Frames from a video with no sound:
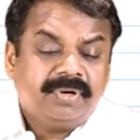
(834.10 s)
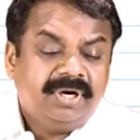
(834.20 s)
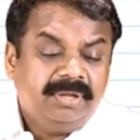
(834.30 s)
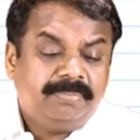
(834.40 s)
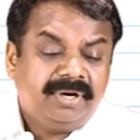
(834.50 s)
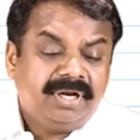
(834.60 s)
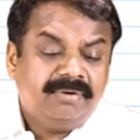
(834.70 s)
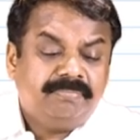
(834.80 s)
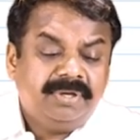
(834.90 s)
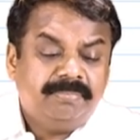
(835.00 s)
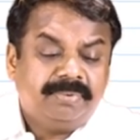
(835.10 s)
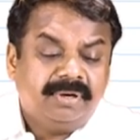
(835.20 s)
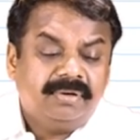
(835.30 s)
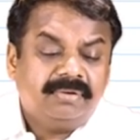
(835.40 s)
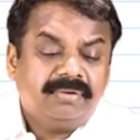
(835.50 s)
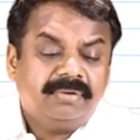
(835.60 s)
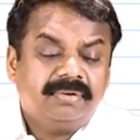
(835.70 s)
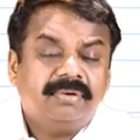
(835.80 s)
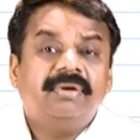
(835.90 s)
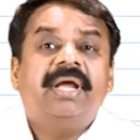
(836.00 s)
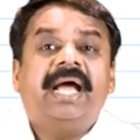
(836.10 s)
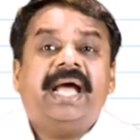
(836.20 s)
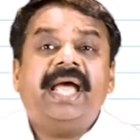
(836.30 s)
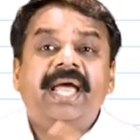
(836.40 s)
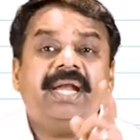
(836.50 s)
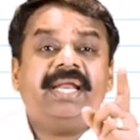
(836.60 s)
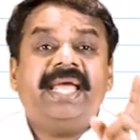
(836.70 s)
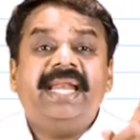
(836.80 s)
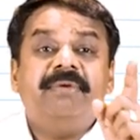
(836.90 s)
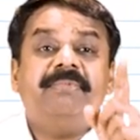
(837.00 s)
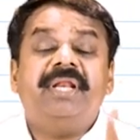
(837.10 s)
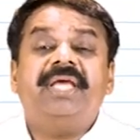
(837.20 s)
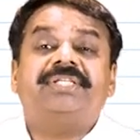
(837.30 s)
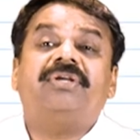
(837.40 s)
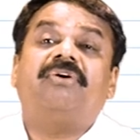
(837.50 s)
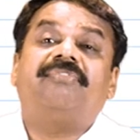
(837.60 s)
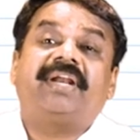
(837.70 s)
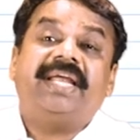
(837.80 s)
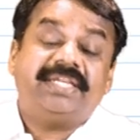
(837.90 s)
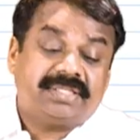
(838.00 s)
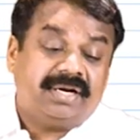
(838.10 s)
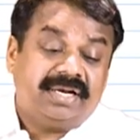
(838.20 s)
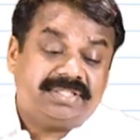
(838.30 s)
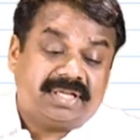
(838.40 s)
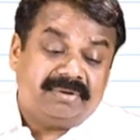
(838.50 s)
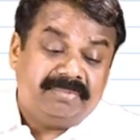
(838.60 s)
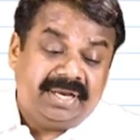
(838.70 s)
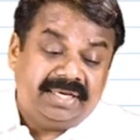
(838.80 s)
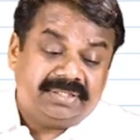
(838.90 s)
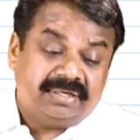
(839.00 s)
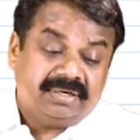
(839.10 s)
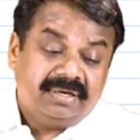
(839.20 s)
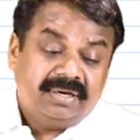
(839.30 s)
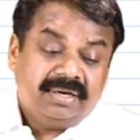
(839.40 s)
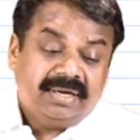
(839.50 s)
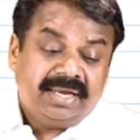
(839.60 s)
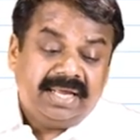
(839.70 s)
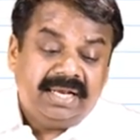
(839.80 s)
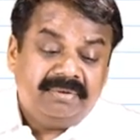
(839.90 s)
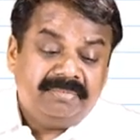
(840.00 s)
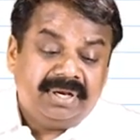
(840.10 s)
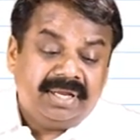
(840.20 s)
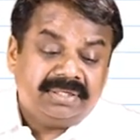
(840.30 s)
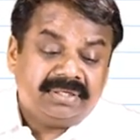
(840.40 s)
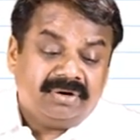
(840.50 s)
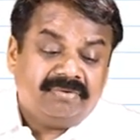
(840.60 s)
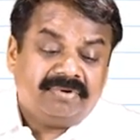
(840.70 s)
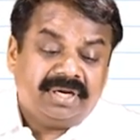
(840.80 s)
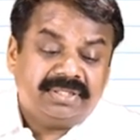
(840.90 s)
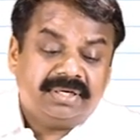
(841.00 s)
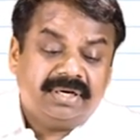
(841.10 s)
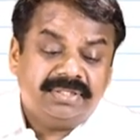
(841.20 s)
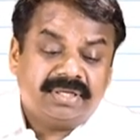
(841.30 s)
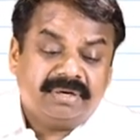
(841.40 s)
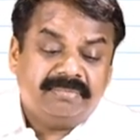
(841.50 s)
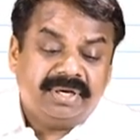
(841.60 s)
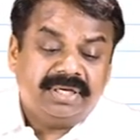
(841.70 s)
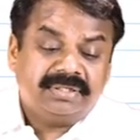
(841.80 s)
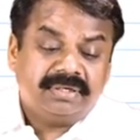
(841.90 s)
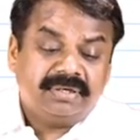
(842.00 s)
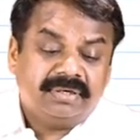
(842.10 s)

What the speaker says: dependent people and elimination of racial discrimination. Elimination of racial discrimination.